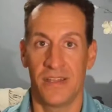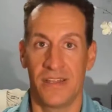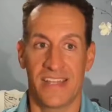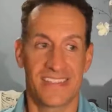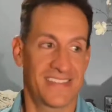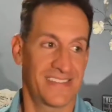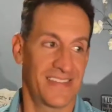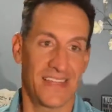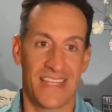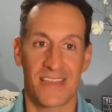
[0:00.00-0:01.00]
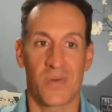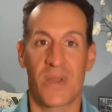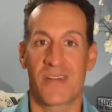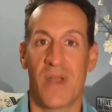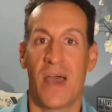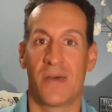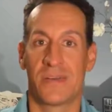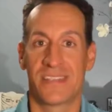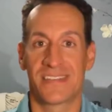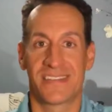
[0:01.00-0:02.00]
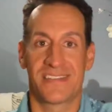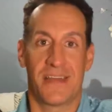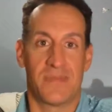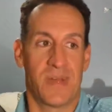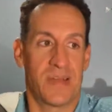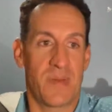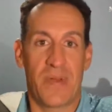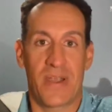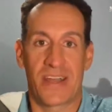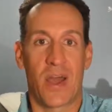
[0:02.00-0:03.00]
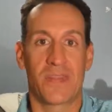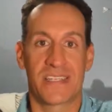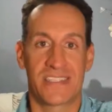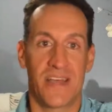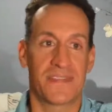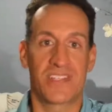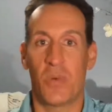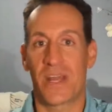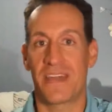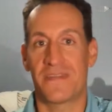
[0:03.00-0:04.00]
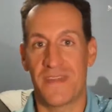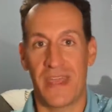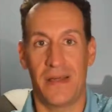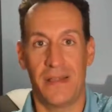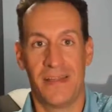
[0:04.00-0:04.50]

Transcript: It's not the other way around is I'm, I'm preparing all this stuff so when I fail,